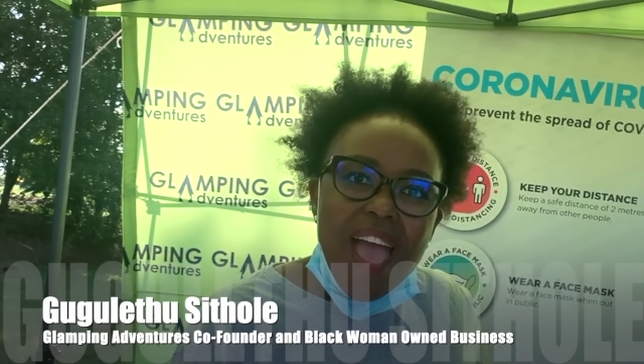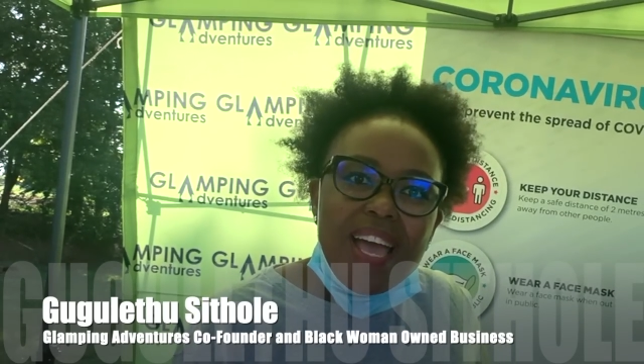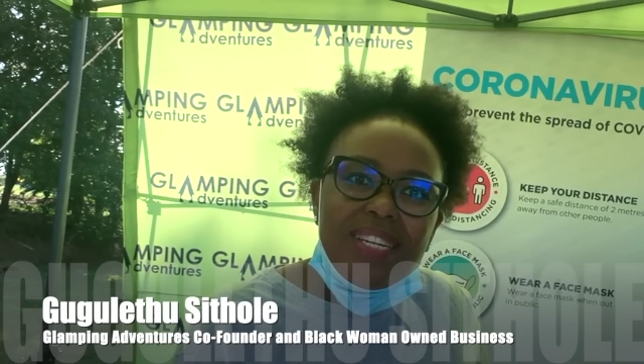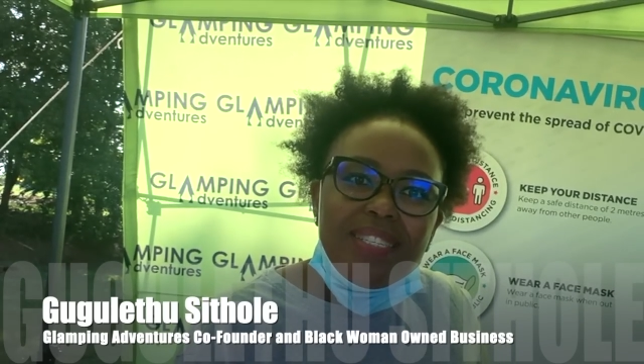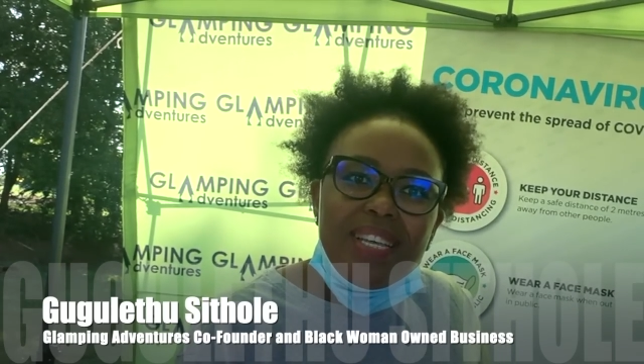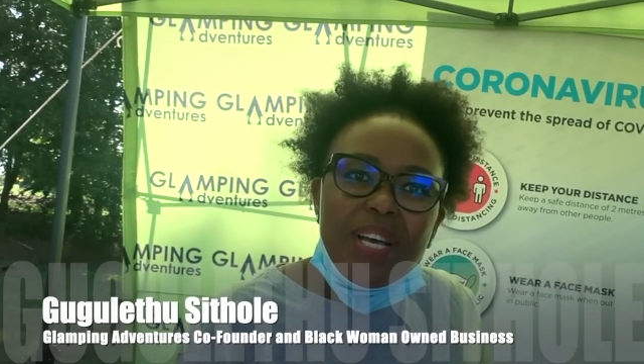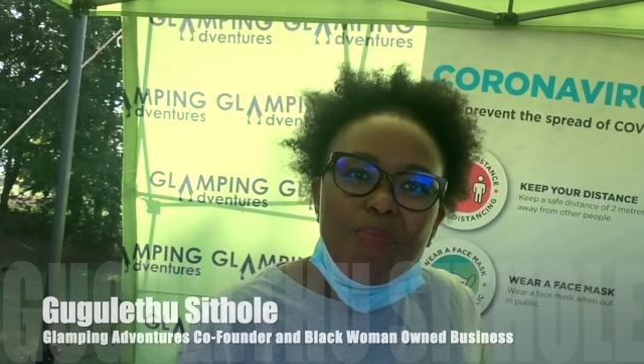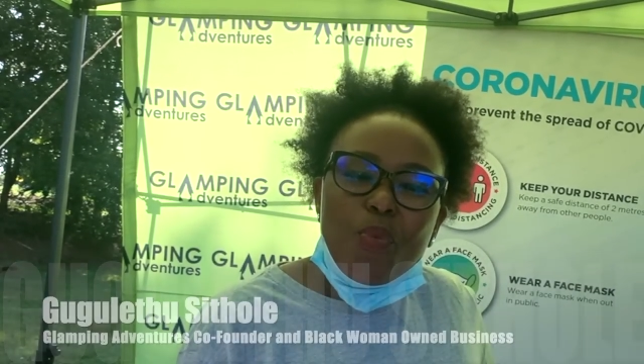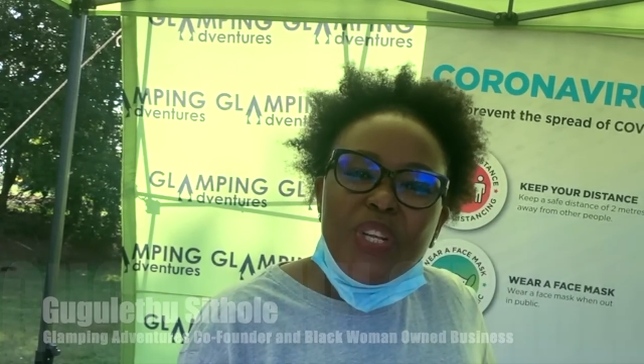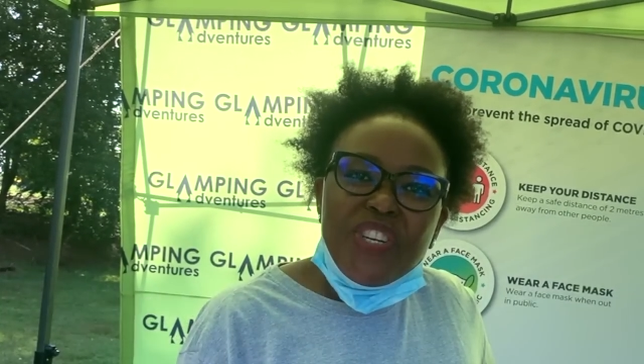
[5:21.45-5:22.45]

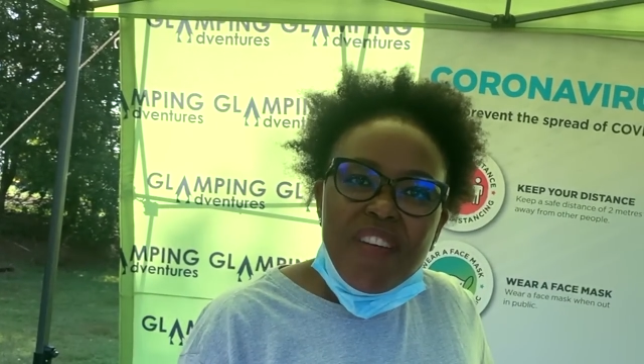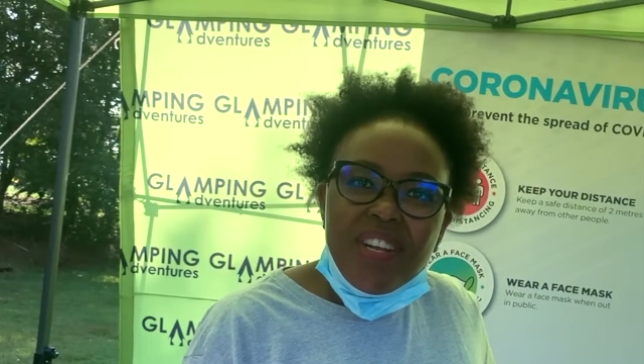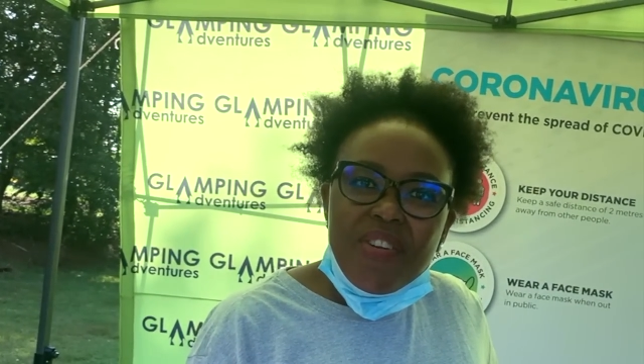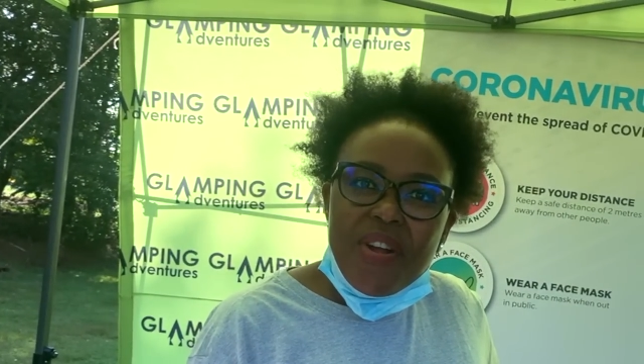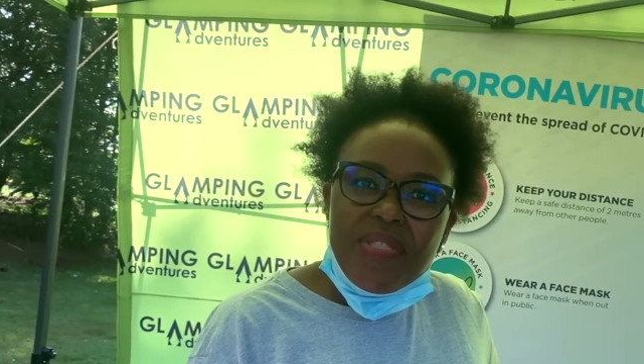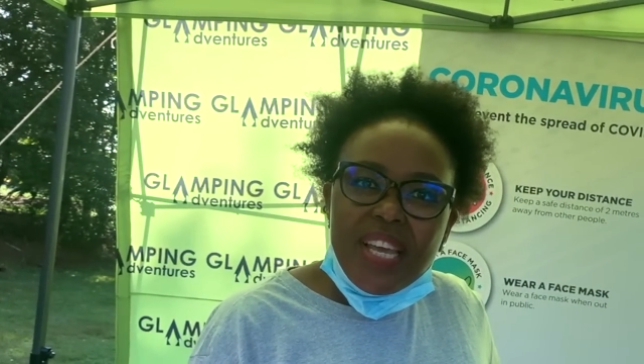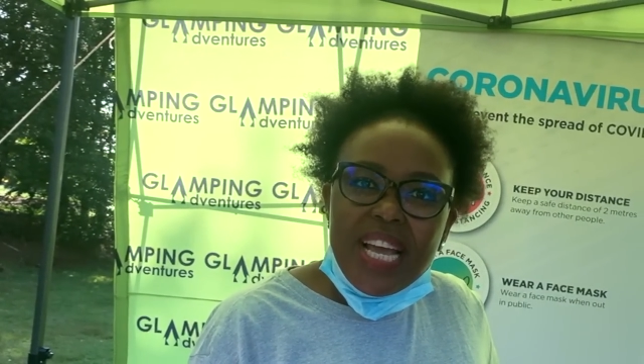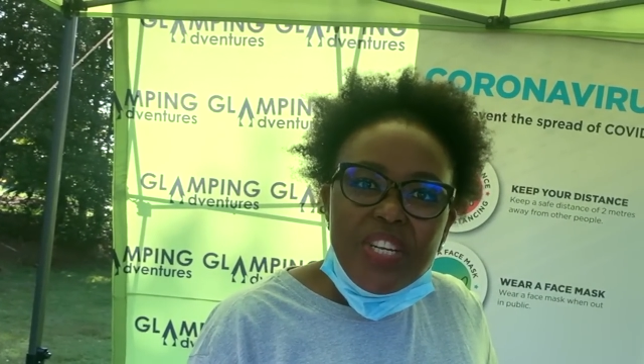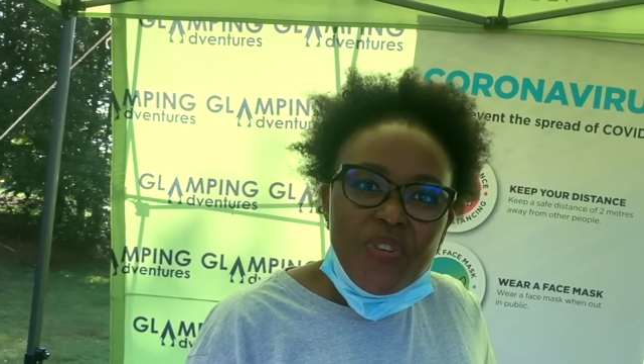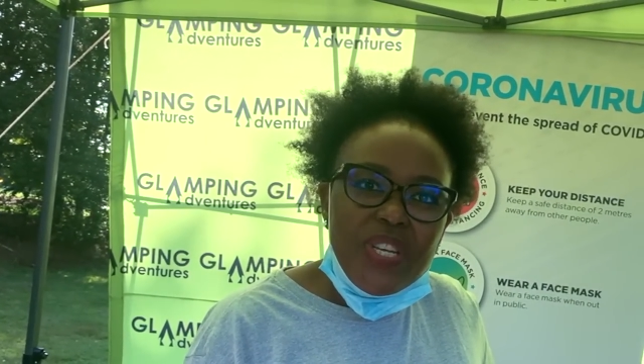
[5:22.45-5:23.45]
and we travel around the
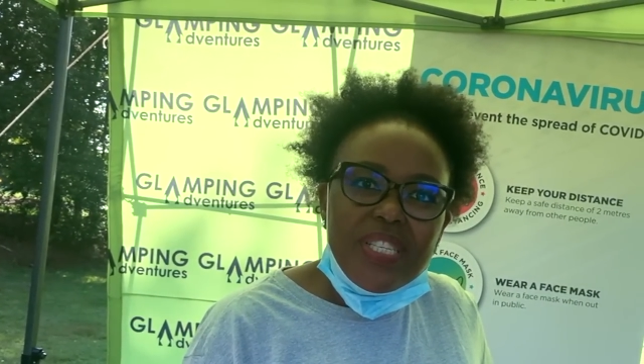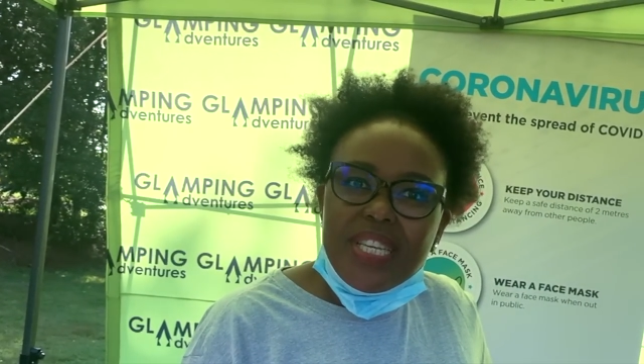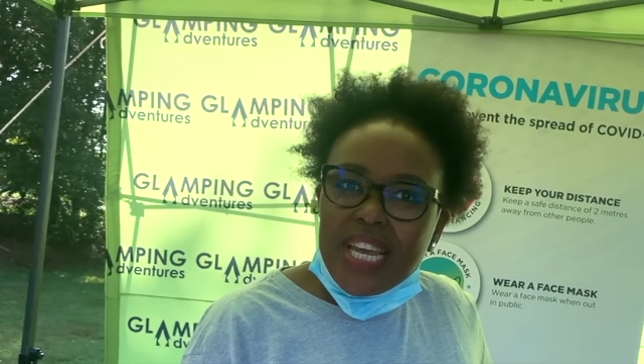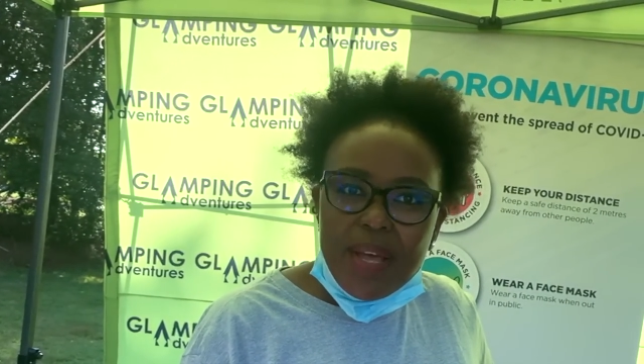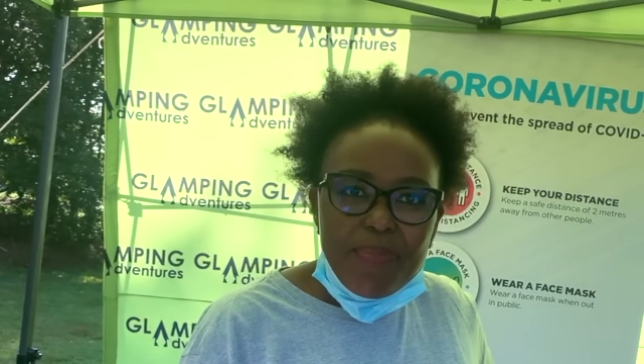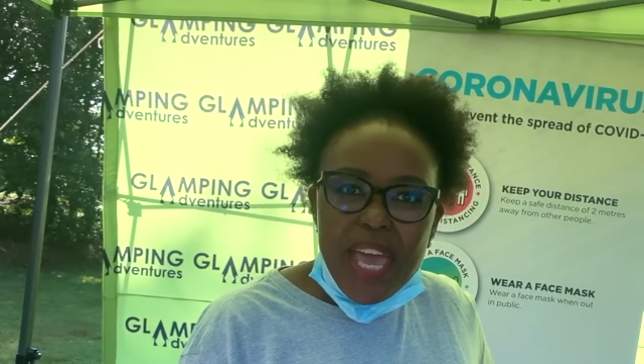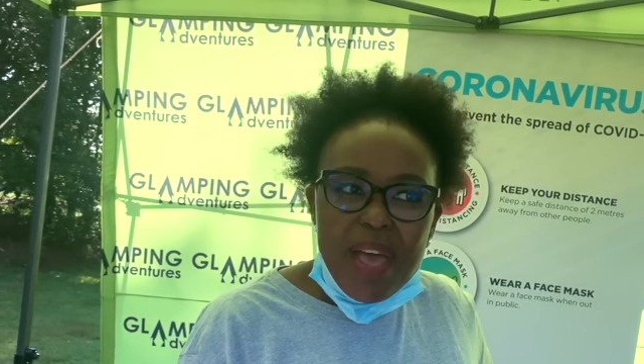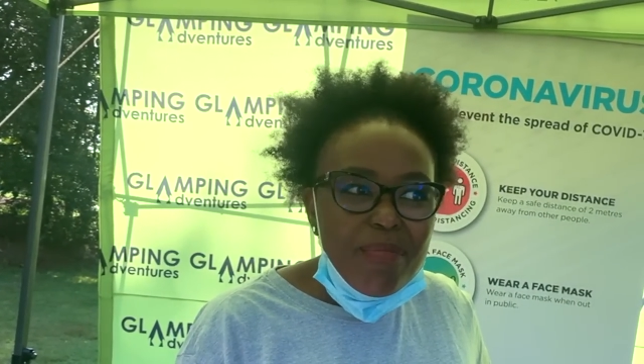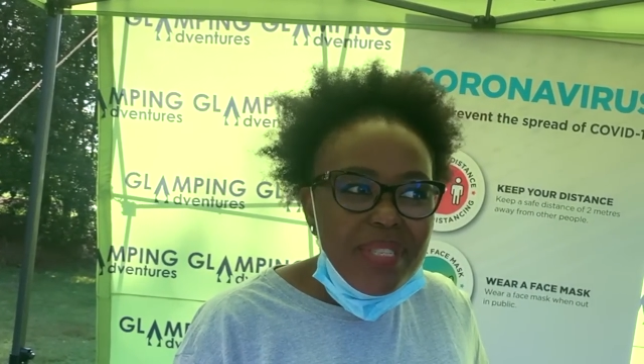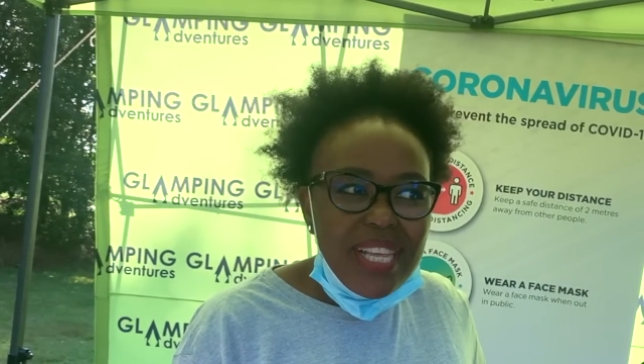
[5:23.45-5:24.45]
country setting up
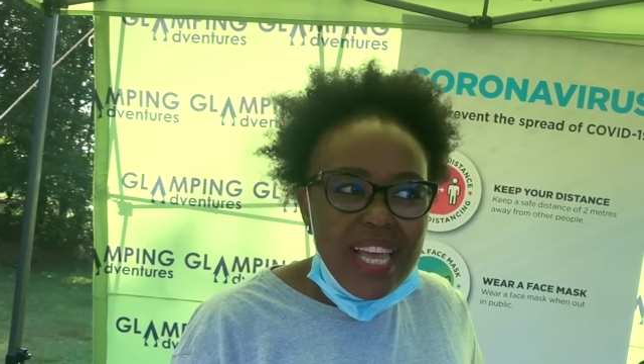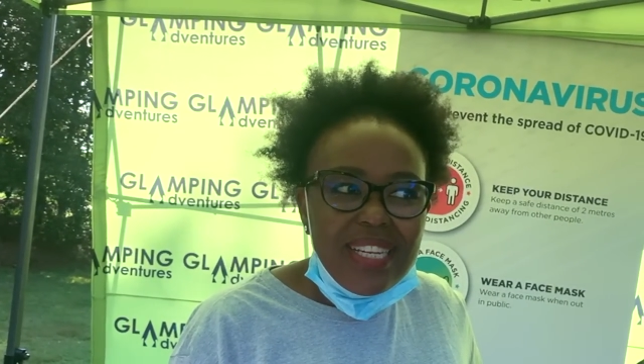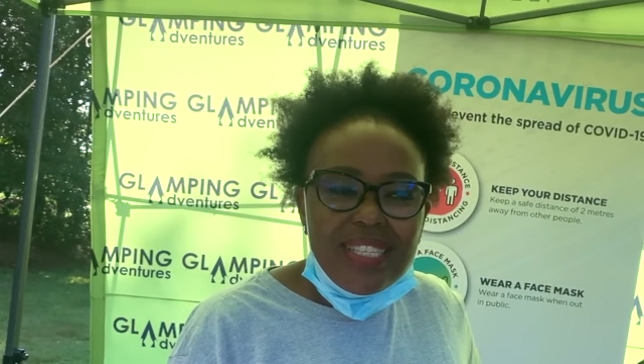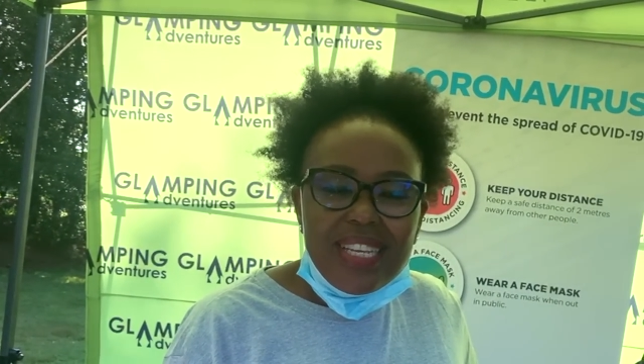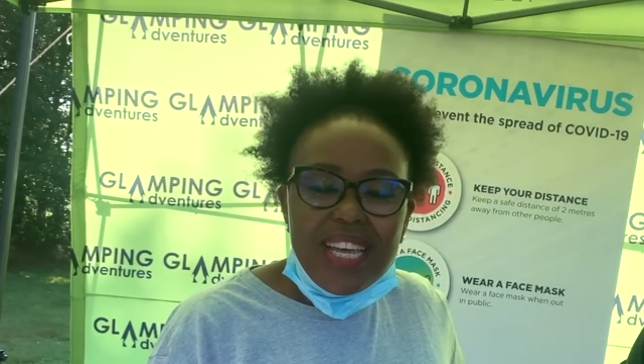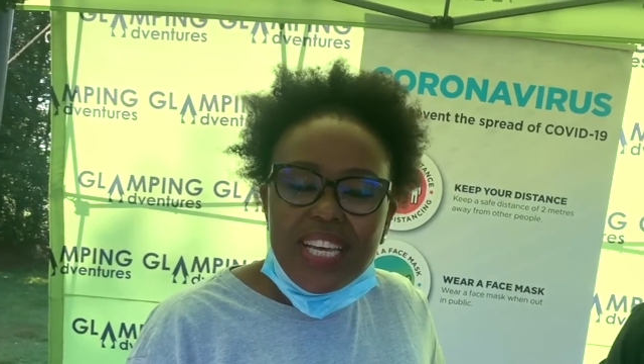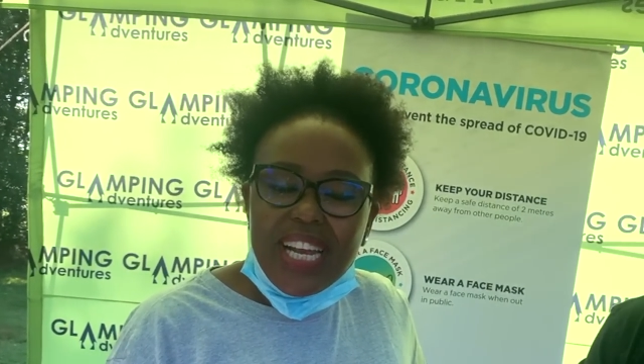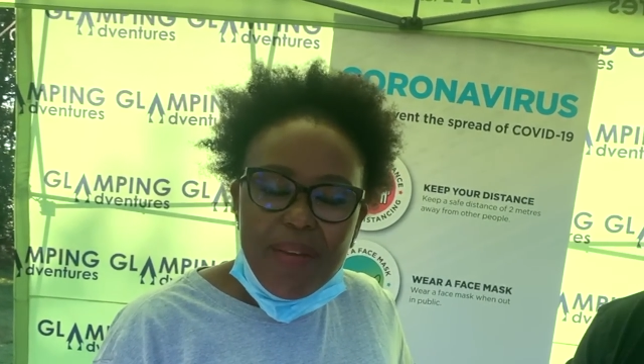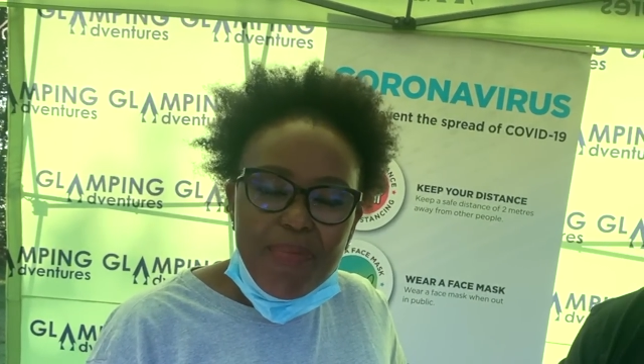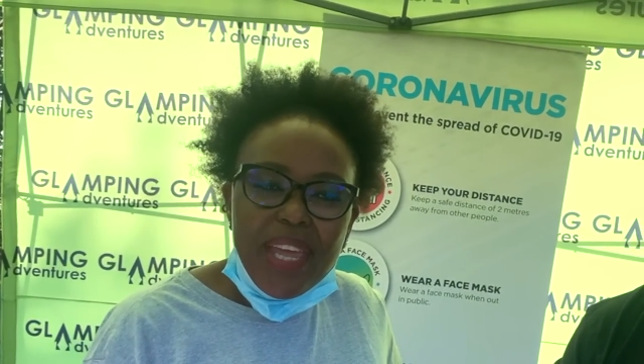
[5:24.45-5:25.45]
camps and
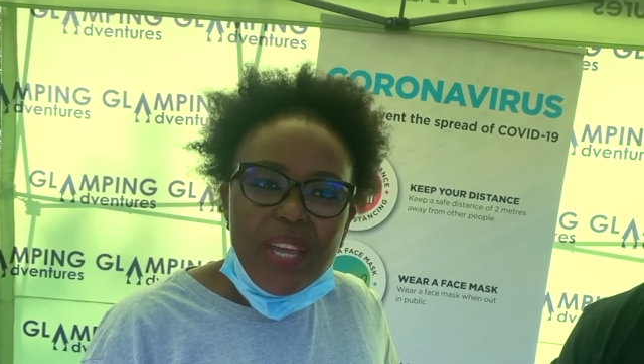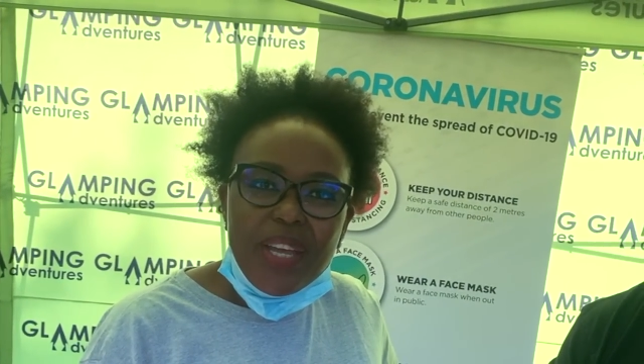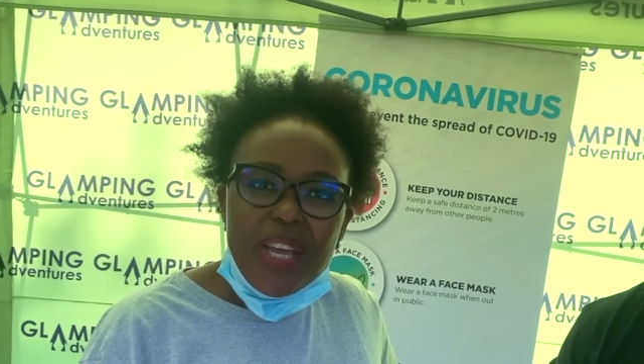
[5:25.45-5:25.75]
glamping.